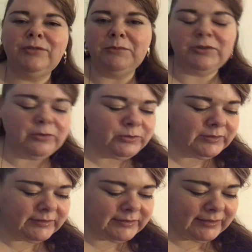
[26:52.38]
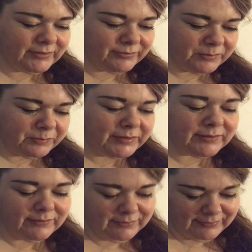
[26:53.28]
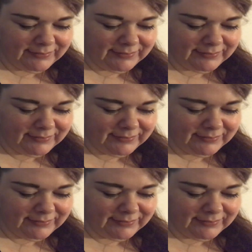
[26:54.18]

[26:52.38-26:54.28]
from your social. There's a sense of them missing